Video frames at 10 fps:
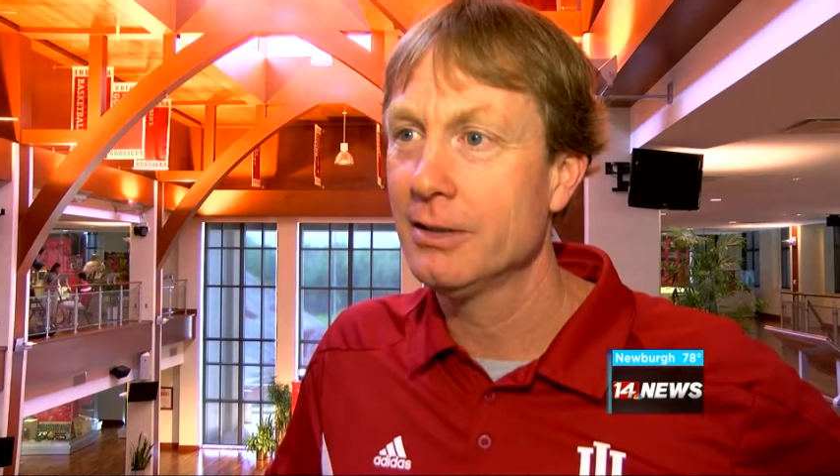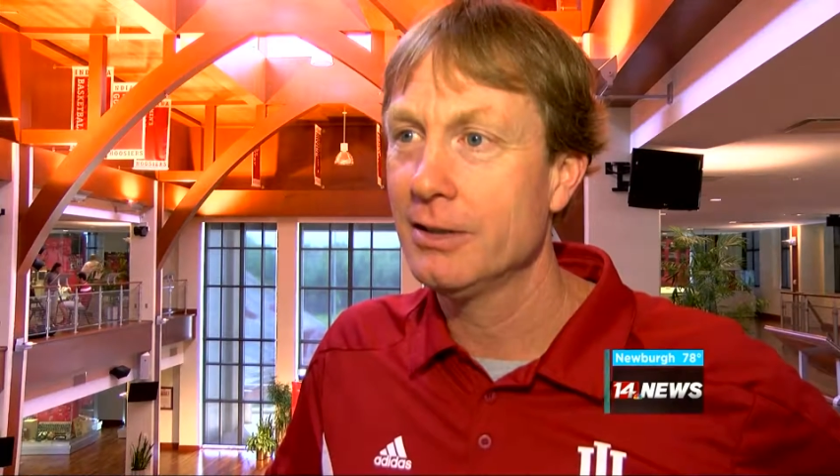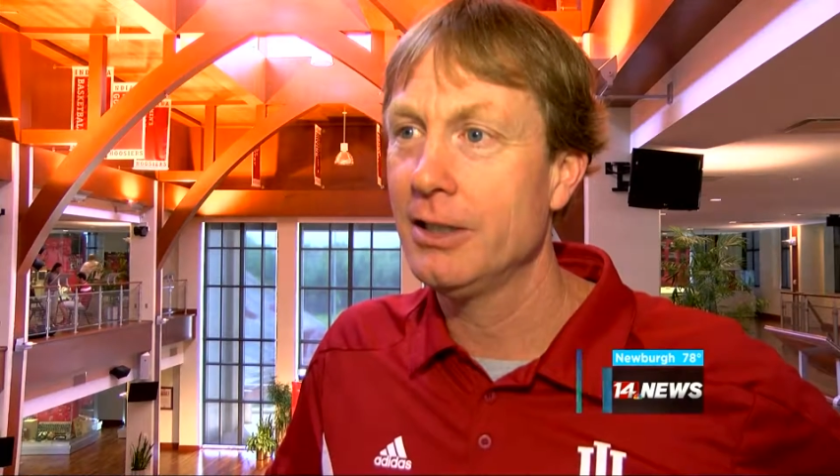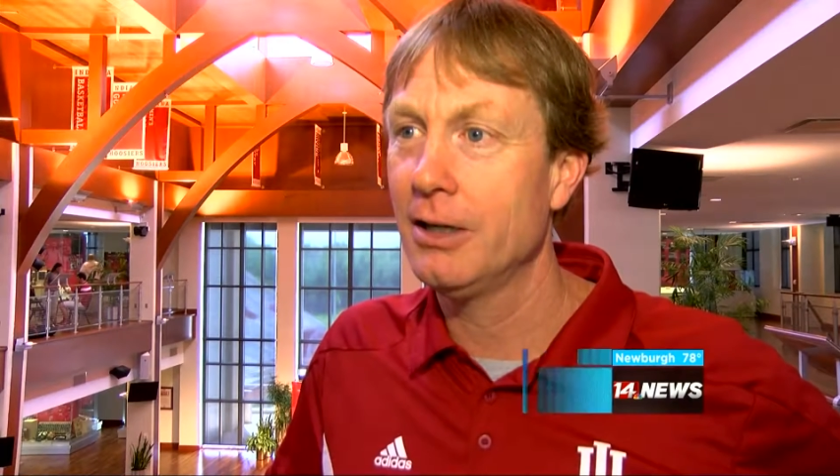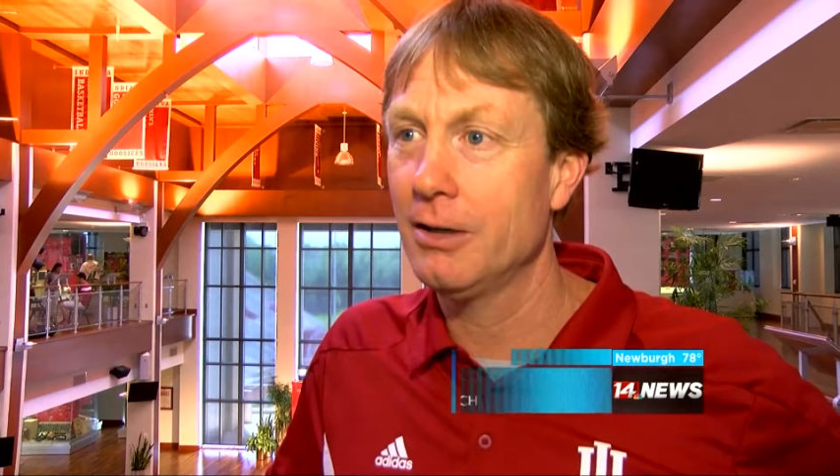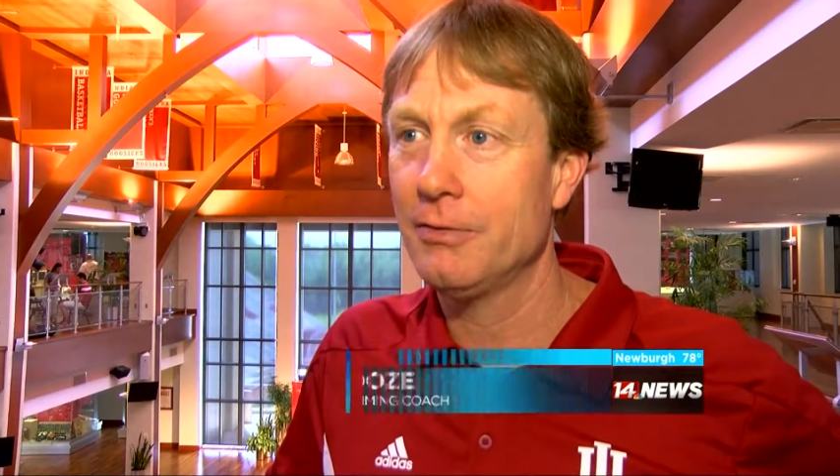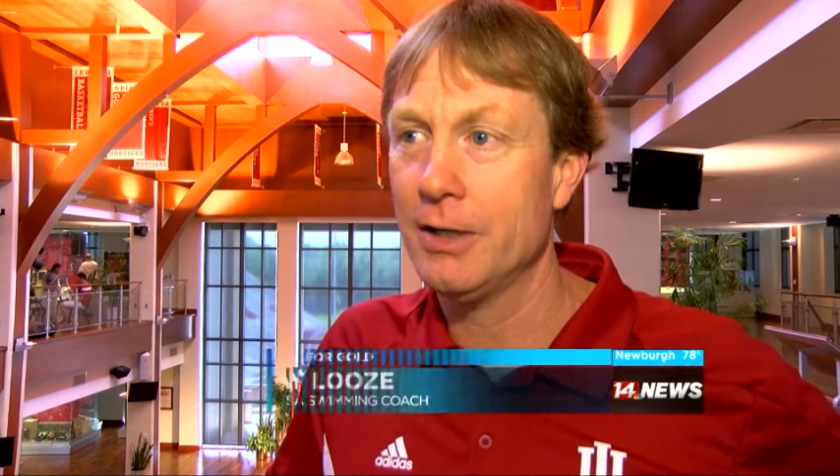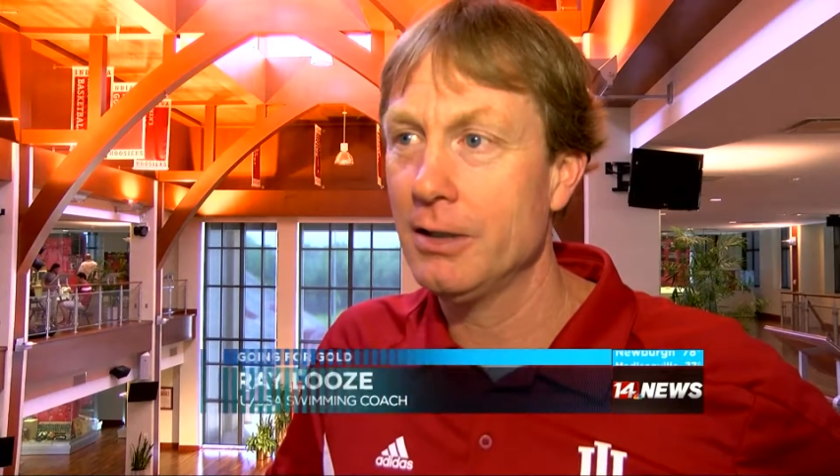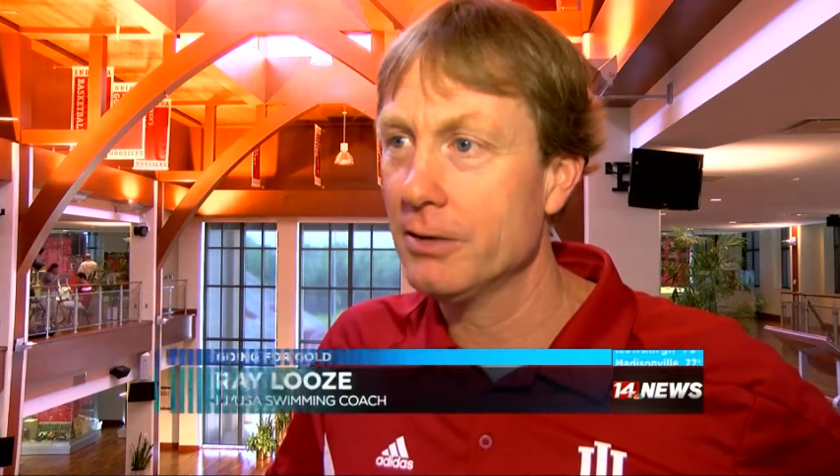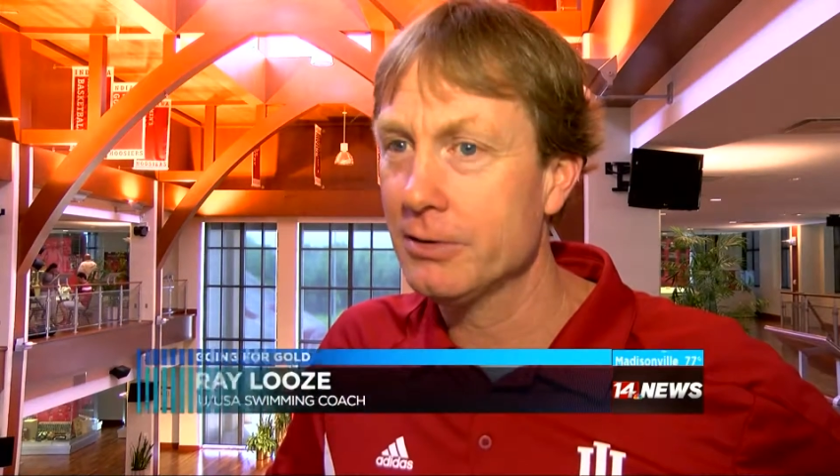You know, and if
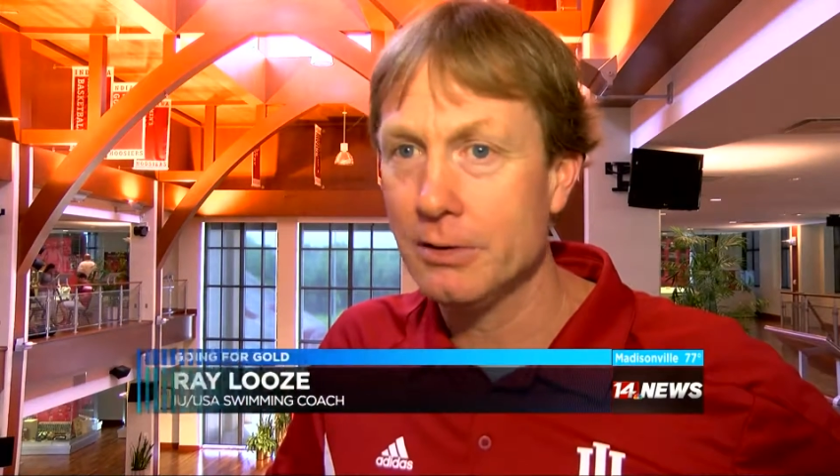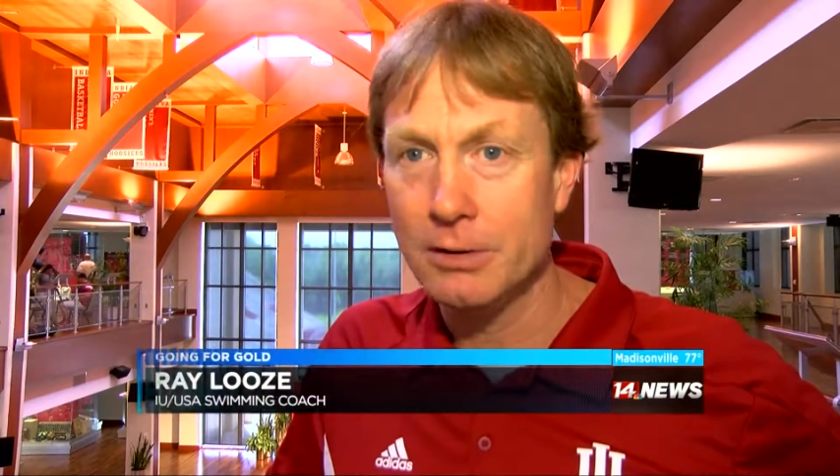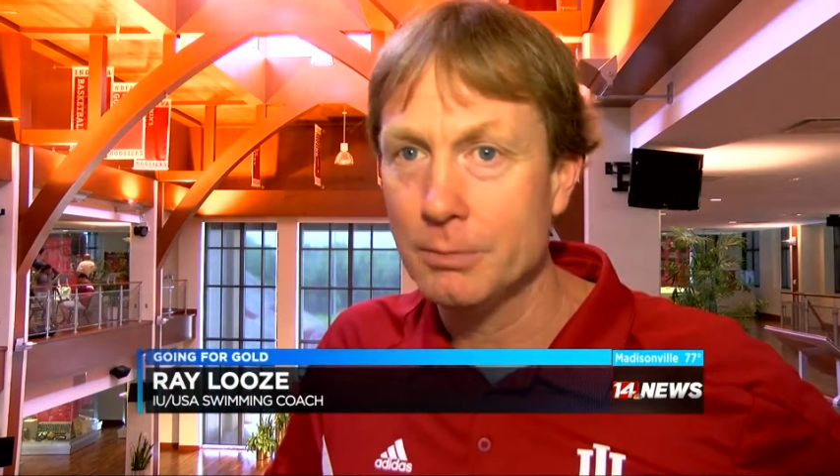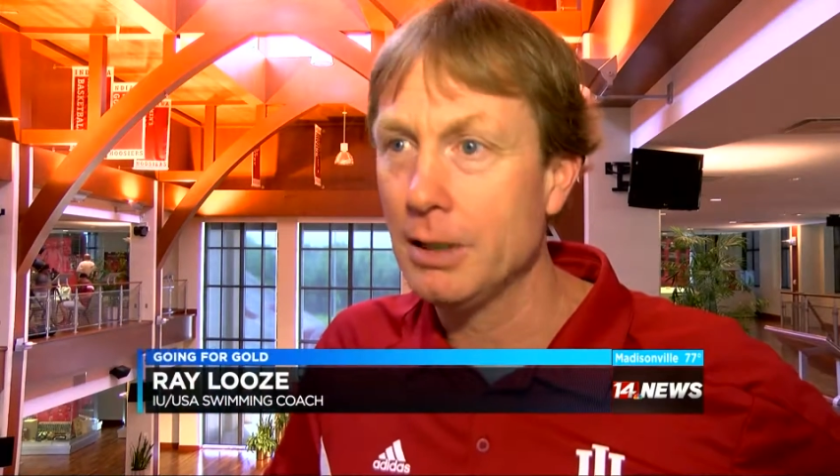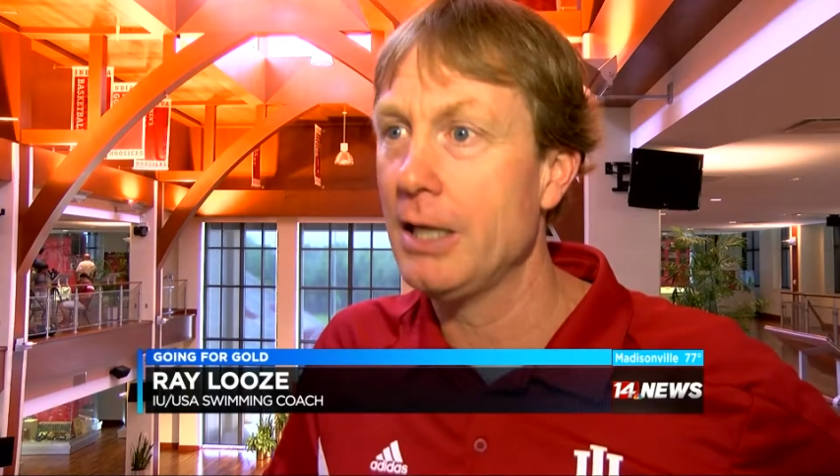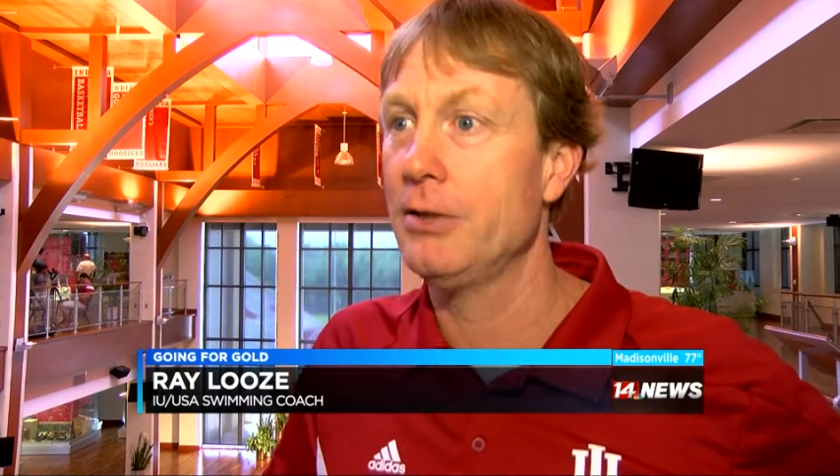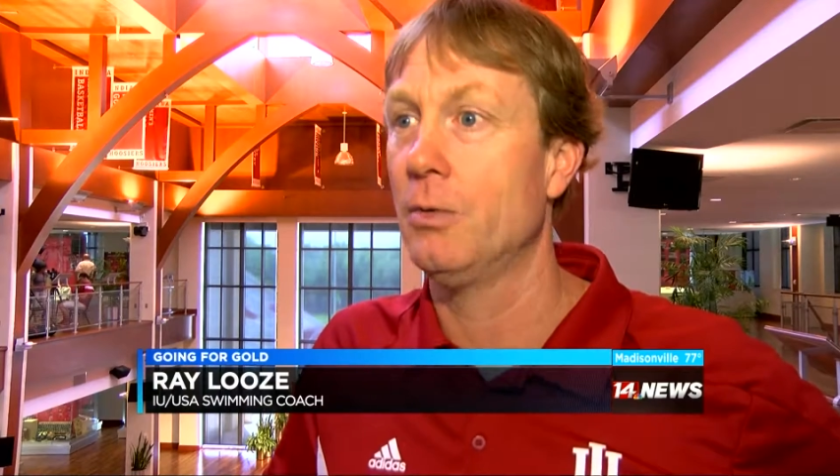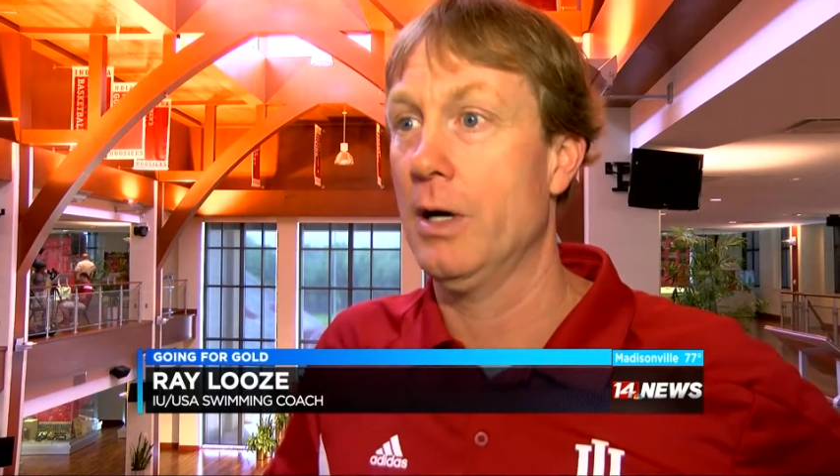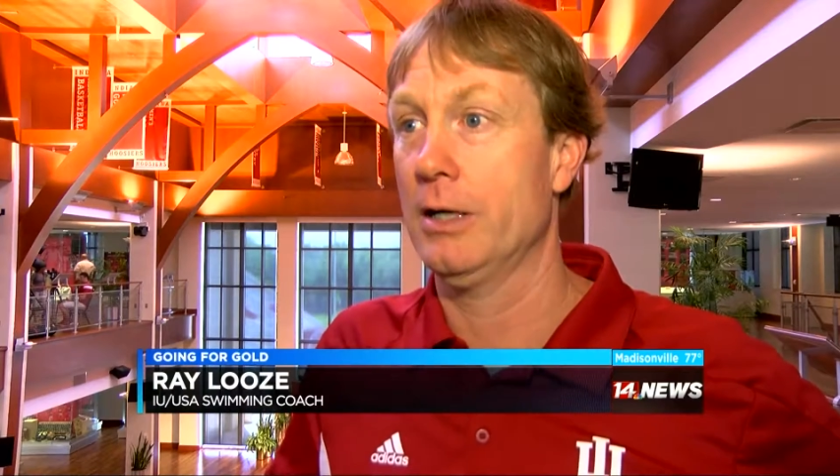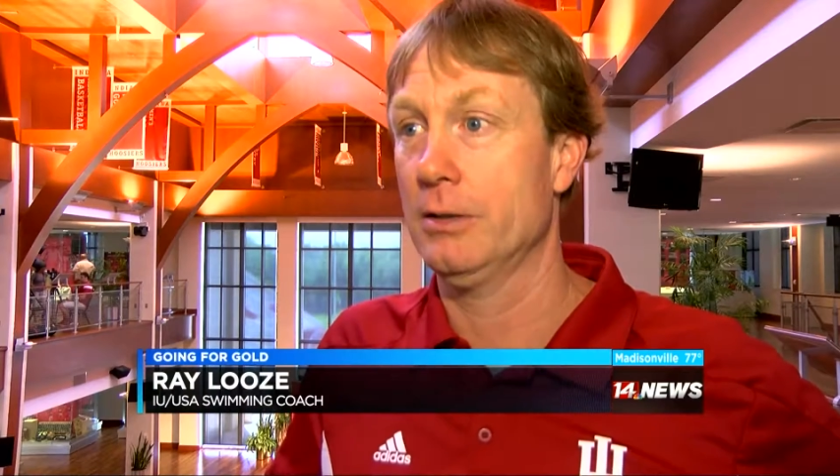there's a little blood in the
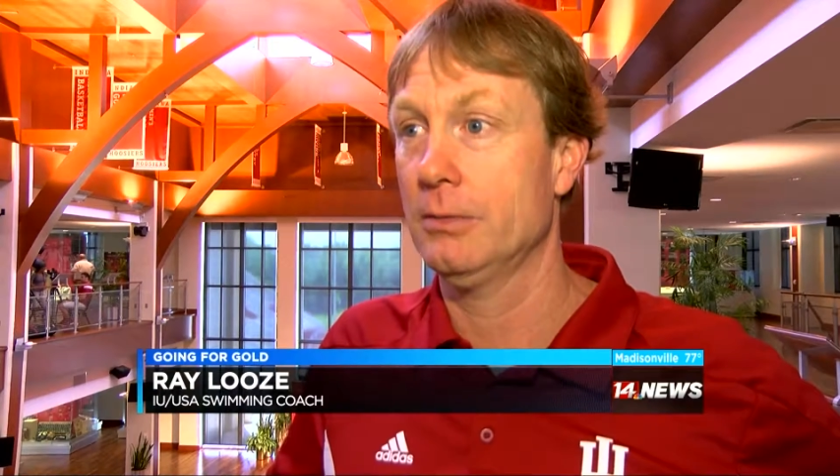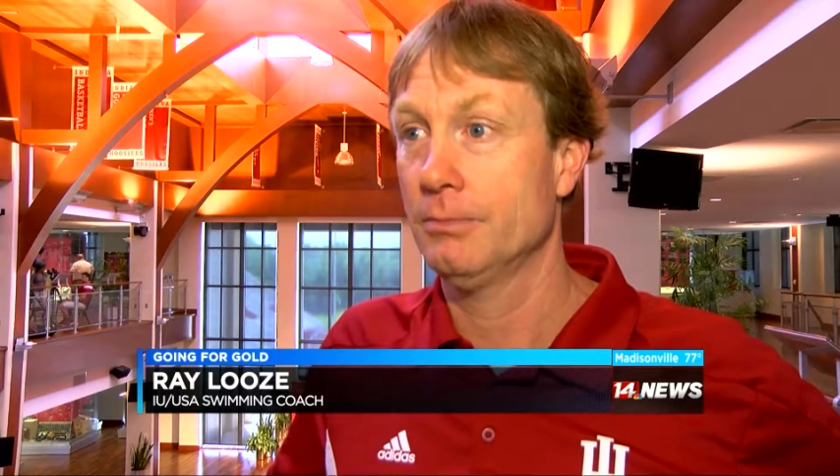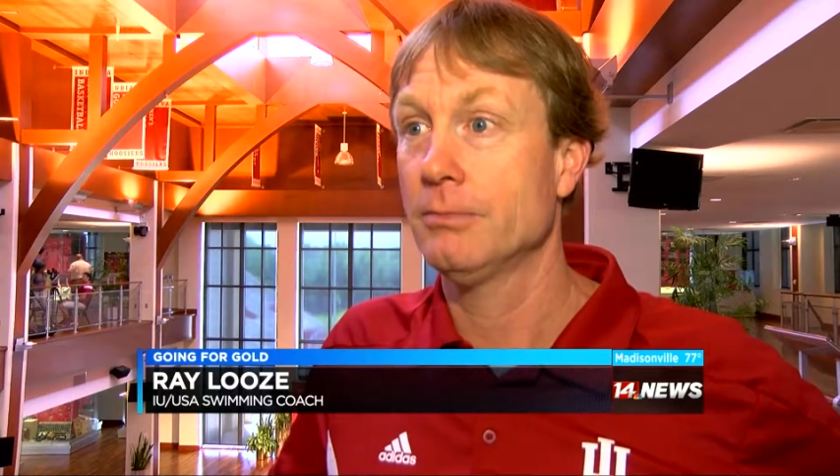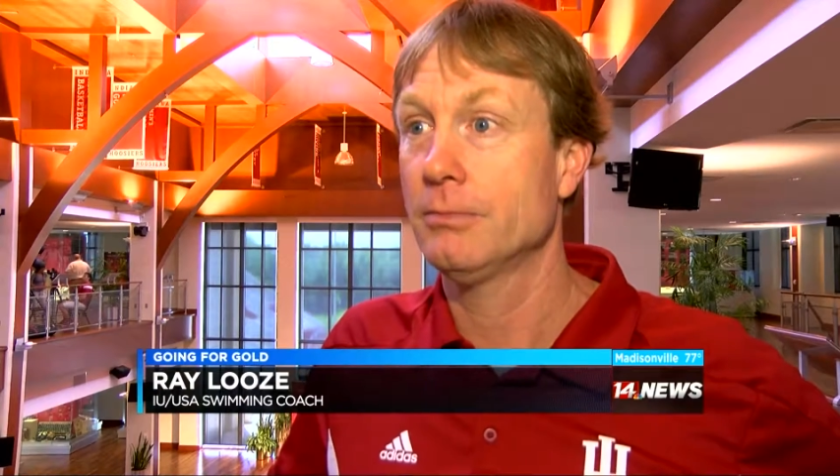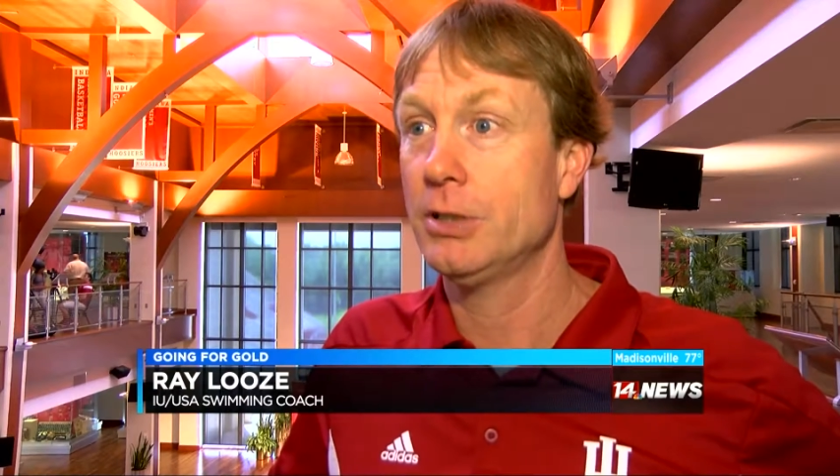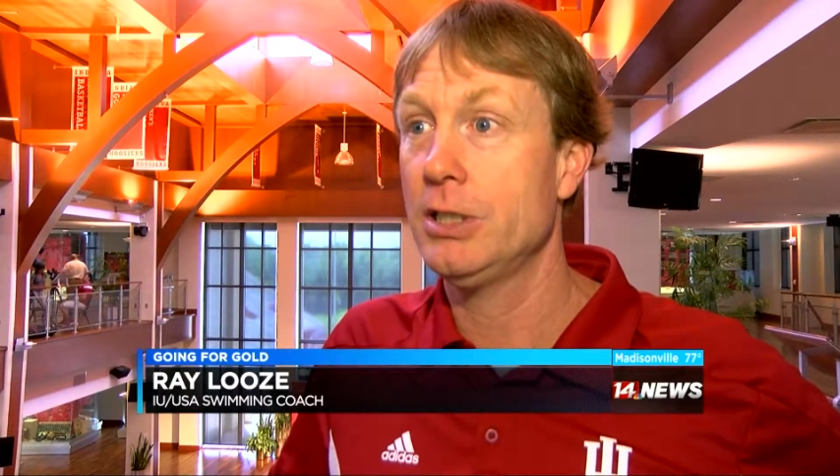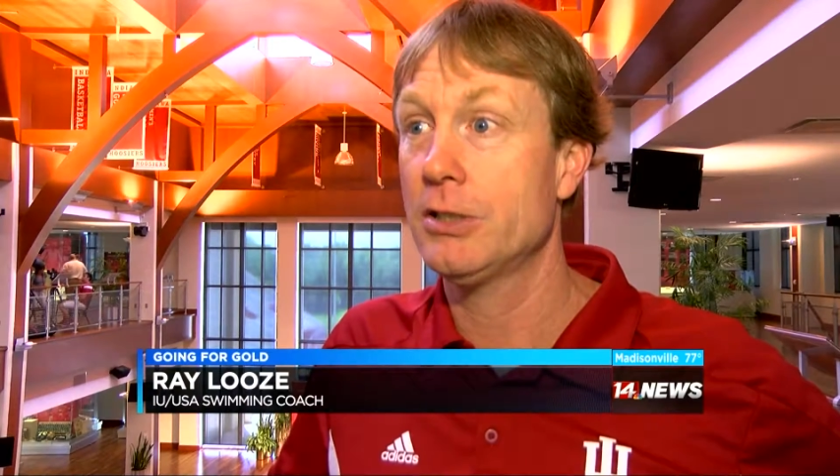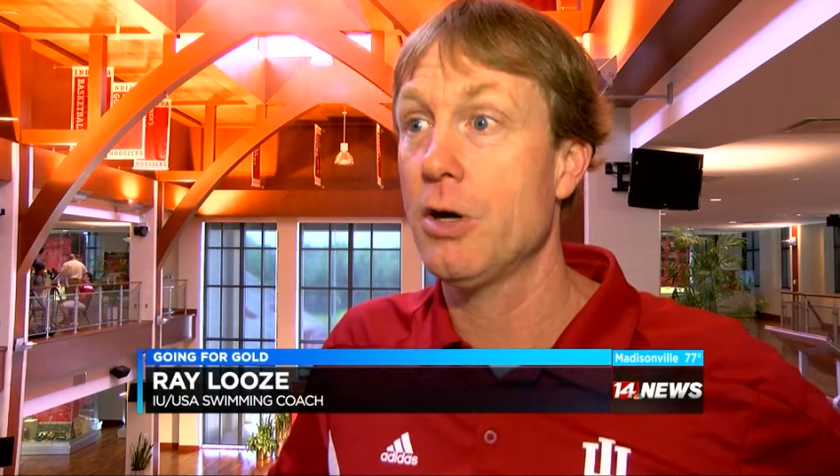water, she's